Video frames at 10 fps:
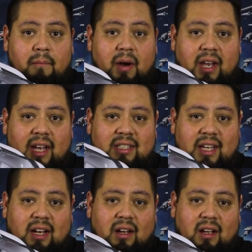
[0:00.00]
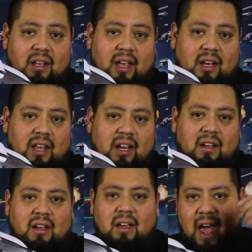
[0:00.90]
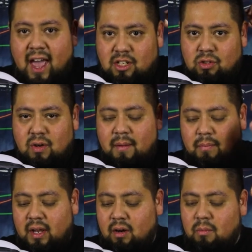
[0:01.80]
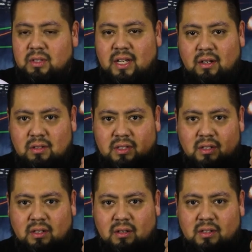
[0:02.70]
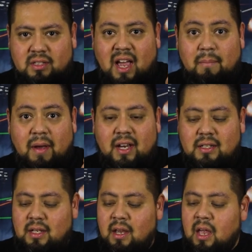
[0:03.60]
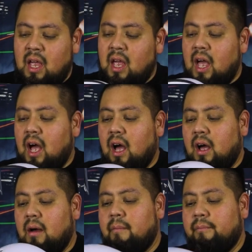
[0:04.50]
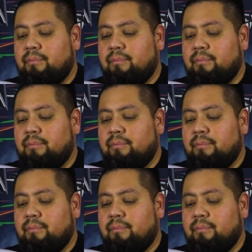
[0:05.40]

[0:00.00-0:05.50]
but it's like a like like a hat strap, like almost like those, those snapbacks. Um,